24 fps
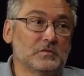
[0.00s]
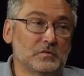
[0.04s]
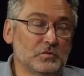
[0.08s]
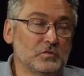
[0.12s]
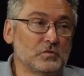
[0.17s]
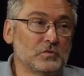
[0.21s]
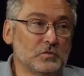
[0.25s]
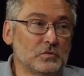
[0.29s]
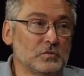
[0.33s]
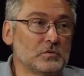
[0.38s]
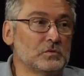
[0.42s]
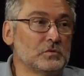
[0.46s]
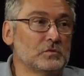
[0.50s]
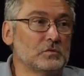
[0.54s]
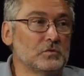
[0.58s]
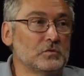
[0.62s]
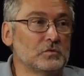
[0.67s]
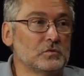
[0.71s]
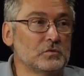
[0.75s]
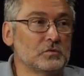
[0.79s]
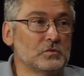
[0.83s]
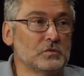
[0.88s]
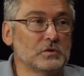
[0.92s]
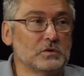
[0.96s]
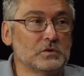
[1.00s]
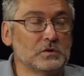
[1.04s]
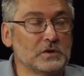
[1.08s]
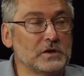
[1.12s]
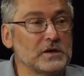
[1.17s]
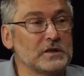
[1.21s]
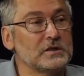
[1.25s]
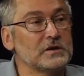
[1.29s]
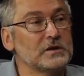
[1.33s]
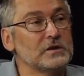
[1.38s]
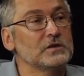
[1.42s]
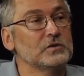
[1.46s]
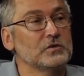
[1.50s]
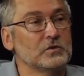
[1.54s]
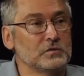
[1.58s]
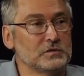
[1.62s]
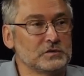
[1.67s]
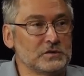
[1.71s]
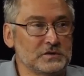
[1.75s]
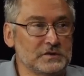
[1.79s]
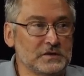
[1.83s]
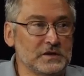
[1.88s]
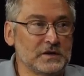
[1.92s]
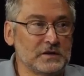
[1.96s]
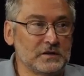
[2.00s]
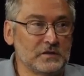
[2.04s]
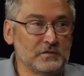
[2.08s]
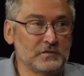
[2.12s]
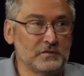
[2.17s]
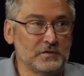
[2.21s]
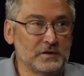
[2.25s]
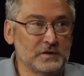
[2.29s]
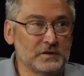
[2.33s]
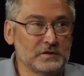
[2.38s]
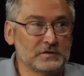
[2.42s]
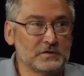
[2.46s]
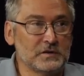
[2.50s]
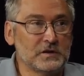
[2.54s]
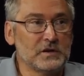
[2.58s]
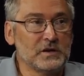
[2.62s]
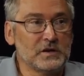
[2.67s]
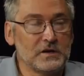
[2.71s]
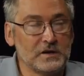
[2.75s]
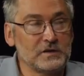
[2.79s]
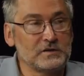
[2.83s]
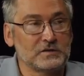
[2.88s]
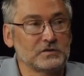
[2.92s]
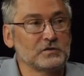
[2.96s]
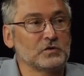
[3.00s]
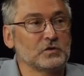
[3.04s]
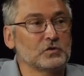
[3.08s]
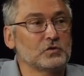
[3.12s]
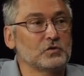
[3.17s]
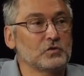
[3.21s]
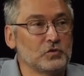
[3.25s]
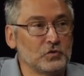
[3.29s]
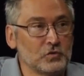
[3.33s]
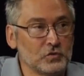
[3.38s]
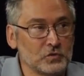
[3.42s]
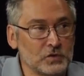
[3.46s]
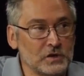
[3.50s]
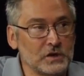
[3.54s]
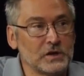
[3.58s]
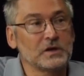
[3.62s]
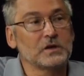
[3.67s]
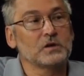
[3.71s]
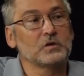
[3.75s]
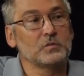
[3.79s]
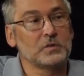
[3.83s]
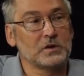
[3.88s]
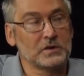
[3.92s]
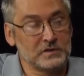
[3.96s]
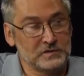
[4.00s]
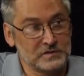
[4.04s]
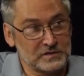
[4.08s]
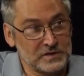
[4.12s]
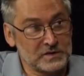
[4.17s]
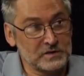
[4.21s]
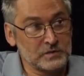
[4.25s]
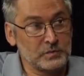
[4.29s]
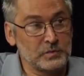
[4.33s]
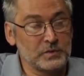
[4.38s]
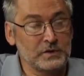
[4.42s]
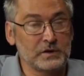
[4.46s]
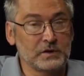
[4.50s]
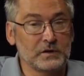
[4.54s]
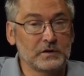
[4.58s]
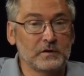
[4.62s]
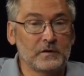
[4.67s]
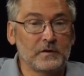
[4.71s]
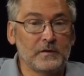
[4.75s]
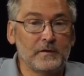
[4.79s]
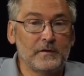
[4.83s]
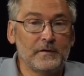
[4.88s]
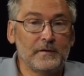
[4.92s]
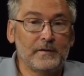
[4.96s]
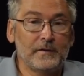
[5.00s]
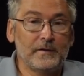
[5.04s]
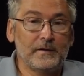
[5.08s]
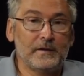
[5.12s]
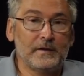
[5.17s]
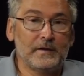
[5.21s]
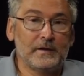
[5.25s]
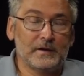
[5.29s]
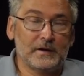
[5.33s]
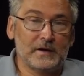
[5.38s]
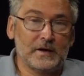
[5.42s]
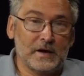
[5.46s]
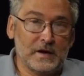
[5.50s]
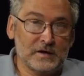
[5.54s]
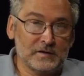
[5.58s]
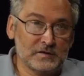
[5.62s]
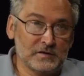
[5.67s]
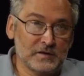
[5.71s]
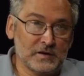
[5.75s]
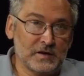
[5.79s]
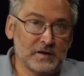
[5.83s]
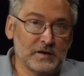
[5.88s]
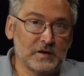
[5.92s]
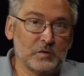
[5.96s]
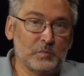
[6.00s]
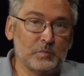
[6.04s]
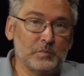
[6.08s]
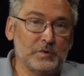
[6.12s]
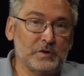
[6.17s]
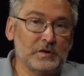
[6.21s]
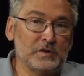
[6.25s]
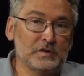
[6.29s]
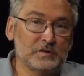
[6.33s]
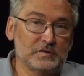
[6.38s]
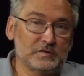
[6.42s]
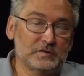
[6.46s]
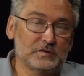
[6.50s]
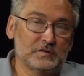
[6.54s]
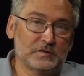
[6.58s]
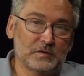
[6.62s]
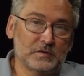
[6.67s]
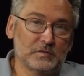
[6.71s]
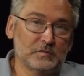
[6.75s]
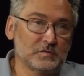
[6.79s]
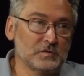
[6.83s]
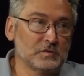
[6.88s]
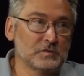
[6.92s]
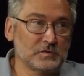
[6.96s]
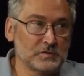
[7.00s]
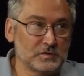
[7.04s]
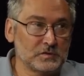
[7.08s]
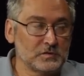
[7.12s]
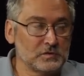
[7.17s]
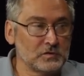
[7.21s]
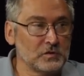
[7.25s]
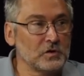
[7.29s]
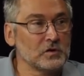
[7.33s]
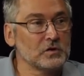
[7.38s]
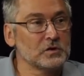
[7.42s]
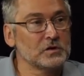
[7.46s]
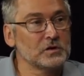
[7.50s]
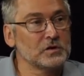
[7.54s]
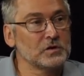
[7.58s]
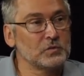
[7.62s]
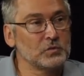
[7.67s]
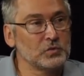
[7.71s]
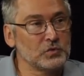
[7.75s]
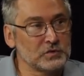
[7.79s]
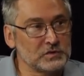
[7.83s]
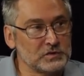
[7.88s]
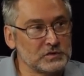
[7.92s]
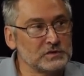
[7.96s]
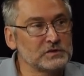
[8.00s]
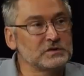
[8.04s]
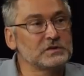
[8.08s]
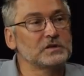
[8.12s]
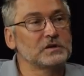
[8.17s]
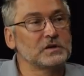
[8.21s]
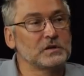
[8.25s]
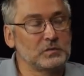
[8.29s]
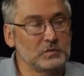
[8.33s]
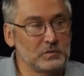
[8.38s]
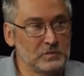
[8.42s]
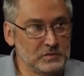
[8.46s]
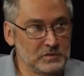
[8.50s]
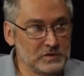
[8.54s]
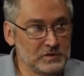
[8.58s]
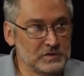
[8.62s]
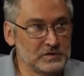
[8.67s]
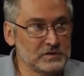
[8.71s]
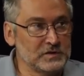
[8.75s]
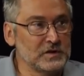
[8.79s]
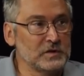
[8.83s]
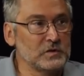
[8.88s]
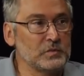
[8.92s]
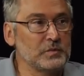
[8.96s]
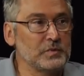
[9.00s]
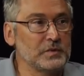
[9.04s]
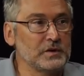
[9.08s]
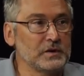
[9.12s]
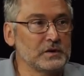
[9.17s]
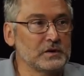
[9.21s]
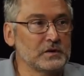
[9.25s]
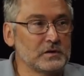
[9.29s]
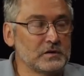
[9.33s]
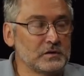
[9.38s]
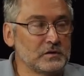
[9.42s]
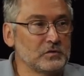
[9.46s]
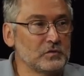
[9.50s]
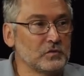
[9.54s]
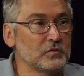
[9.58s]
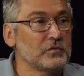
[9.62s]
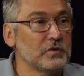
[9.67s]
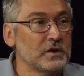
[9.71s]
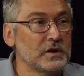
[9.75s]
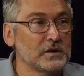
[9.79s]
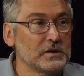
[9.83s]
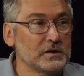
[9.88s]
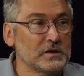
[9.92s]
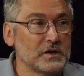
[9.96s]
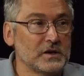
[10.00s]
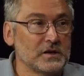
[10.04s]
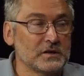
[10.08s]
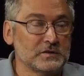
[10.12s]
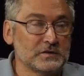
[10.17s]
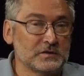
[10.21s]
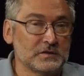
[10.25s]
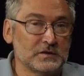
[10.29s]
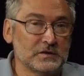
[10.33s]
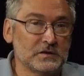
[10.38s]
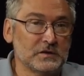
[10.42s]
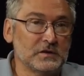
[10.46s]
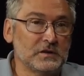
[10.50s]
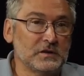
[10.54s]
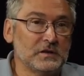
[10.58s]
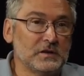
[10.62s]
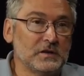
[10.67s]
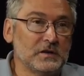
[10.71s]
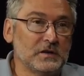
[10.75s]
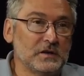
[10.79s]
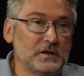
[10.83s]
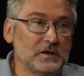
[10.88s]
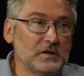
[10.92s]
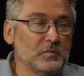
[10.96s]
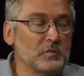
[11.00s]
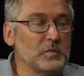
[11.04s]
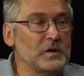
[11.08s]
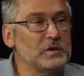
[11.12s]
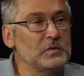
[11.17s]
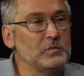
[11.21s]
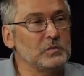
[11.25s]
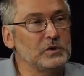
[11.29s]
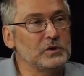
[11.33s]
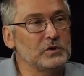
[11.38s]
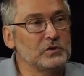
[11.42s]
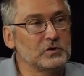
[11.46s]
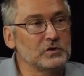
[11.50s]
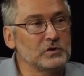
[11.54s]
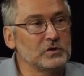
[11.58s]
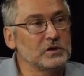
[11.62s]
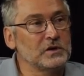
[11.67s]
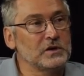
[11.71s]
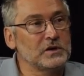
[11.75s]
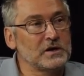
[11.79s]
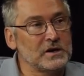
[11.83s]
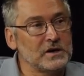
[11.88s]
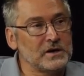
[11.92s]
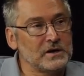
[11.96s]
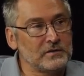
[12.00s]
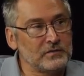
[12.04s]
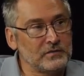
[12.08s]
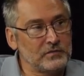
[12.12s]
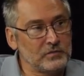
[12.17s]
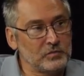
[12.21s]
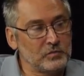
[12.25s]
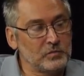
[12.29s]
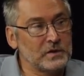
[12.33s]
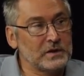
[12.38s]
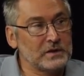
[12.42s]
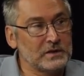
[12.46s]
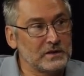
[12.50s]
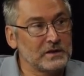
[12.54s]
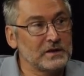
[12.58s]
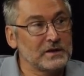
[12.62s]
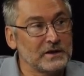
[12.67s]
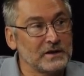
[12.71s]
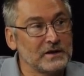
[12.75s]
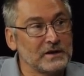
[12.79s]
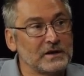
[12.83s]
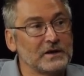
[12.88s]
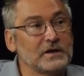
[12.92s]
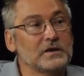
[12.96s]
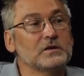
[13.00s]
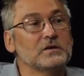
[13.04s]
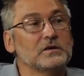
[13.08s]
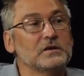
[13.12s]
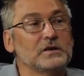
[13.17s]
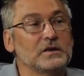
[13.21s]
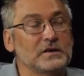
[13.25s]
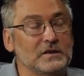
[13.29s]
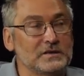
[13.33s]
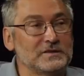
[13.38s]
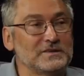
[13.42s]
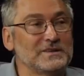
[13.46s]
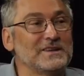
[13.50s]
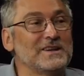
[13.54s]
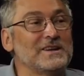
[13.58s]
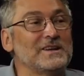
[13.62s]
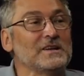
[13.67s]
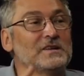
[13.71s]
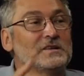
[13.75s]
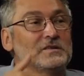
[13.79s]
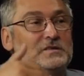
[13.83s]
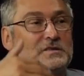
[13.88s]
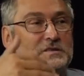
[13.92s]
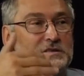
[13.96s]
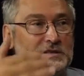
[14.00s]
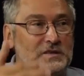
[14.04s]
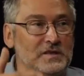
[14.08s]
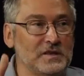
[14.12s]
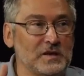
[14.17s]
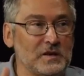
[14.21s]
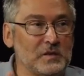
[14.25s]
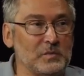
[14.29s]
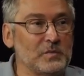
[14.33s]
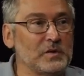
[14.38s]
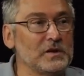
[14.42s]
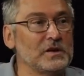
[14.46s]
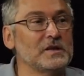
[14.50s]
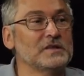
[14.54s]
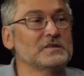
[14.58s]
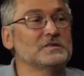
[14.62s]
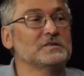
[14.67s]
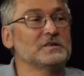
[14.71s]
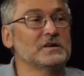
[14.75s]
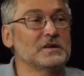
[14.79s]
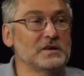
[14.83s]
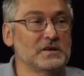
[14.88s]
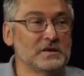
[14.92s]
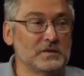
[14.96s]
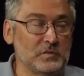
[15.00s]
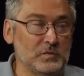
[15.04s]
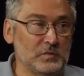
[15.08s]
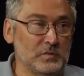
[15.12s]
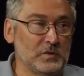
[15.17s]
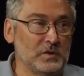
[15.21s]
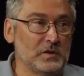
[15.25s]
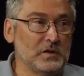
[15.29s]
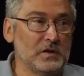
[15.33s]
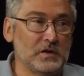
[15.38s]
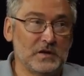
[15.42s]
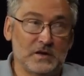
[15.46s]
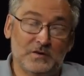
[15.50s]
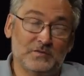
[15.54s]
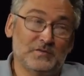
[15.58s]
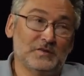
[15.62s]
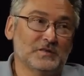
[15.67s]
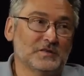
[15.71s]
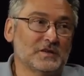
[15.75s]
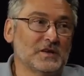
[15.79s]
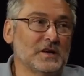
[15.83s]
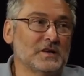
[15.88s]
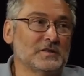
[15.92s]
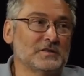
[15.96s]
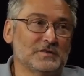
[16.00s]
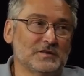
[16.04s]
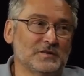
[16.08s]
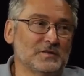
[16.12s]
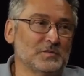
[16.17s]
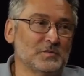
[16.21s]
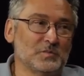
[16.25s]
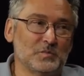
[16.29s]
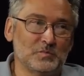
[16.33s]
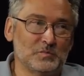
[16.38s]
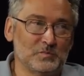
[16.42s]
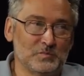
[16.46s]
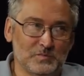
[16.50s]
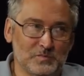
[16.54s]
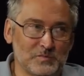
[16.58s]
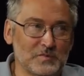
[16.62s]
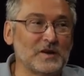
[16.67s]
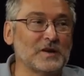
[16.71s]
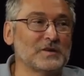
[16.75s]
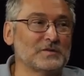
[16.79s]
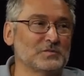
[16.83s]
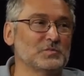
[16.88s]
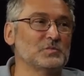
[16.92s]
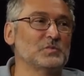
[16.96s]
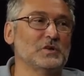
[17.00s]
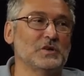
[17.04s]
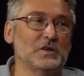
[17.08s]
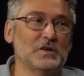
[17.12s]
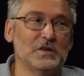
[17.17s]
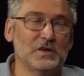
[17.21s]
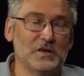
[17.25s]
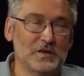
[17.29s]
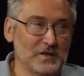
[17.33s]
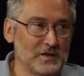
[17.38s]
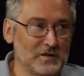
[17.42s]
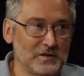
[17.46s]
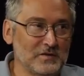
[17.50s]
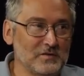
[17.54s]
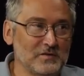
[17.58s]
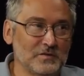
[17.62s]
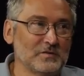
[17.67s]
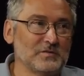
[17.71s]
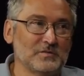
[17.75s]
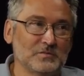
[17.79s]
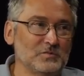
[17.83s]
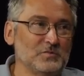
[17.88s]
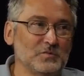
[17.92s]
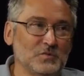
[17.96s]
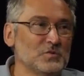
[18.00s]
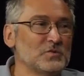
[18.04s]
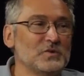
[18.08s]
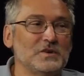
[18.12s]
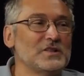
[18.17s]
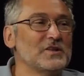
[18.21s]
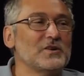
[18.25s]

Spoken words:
to get rid of the side effects. It's not curing, but it's helping. Other help is the stronger immune system is helping to fight cancer. It might be not enough, but again, it's another step, another help. And with cancer, trust me, you need